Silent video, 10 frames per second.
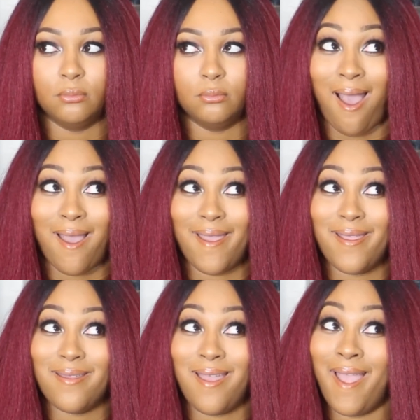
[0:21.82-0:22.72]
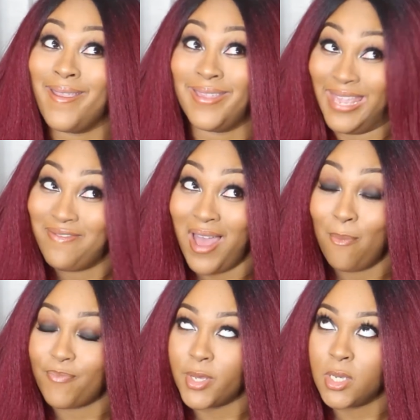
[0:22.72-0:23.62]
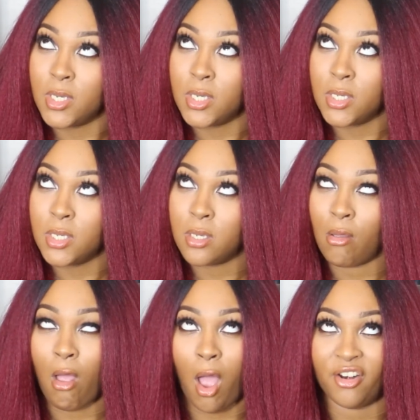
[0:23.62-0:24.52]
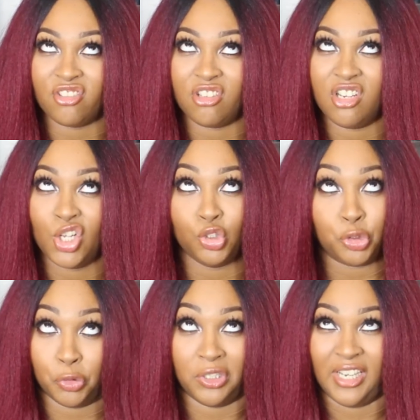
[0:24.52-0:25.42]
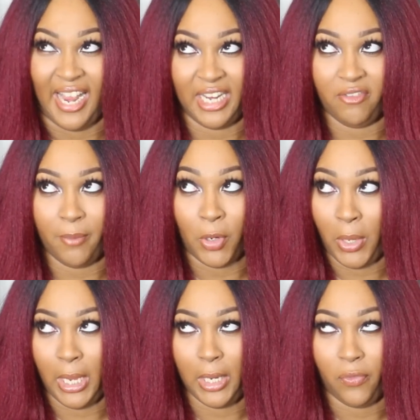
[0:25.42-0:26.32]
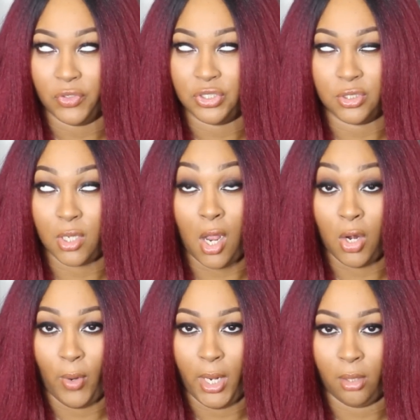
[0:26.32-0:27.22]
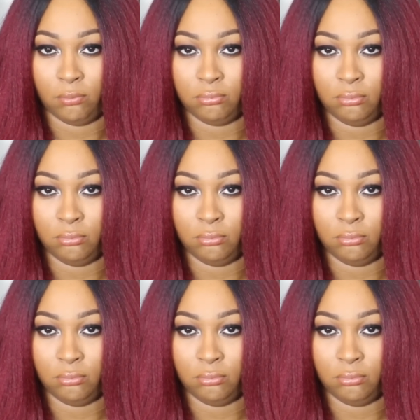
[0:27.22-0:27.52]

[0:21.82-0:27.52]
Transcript: I give up honestly truly I give up okay this is annoying